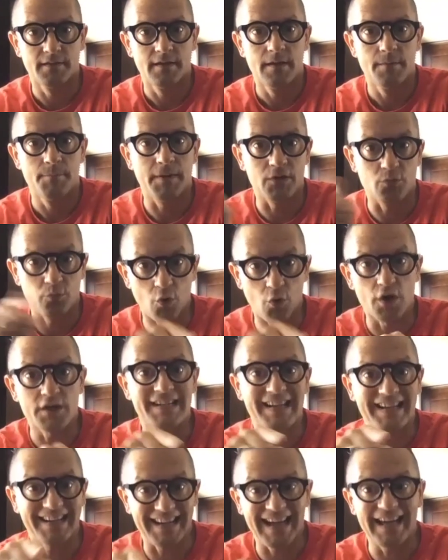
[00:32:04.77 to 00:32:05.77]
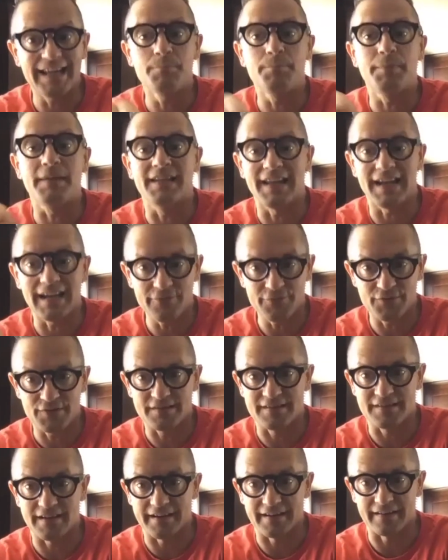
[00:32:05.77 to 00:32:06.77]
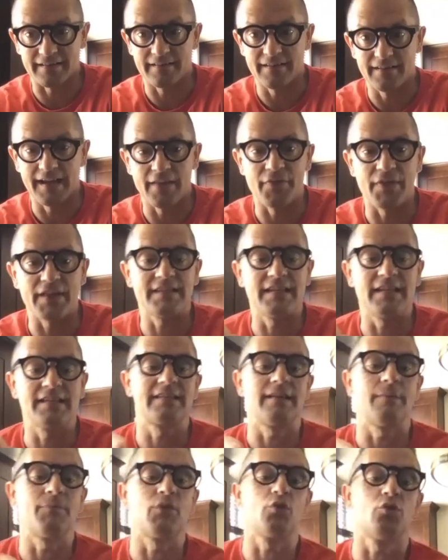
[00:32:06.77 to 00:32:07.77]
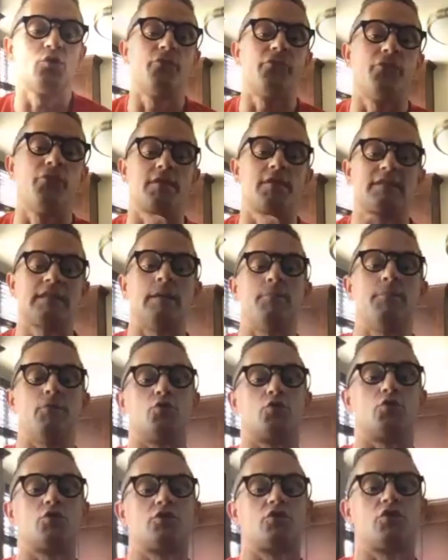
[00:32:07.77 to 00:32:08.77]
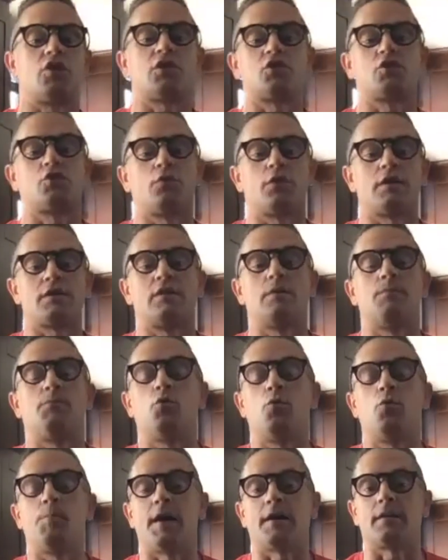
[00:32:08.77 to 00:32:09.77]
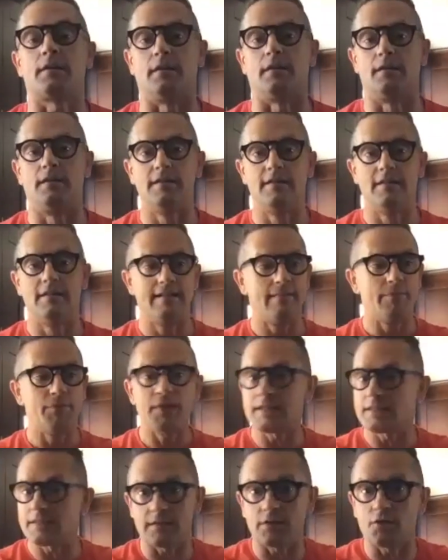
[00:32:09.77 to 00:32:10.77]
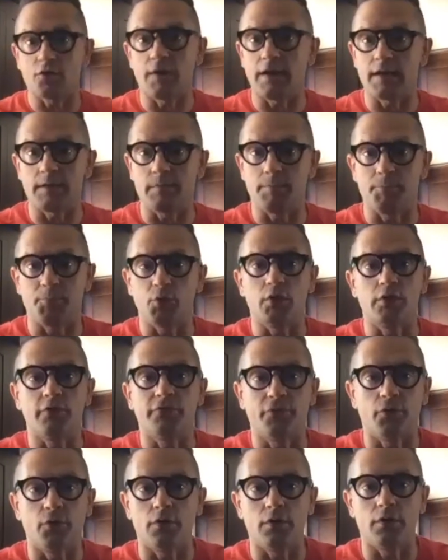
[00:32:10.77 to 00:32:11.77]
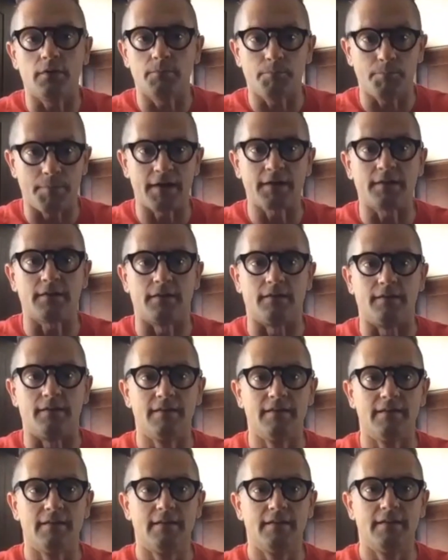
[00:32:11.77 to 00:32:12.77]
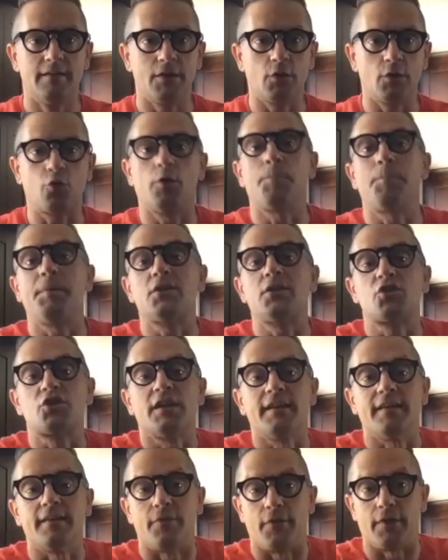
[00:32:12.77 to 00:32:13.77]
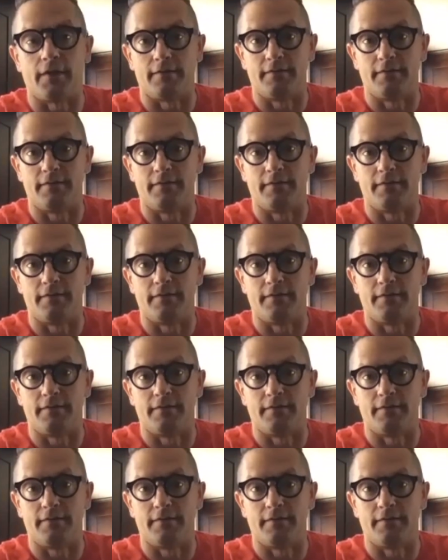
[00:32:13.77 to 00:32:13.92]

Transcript: But water can be lifestyle. And that has something to do, for example, you just showed us the blue bottle. That's an incredible, beautiful bottle. There could be gin in there.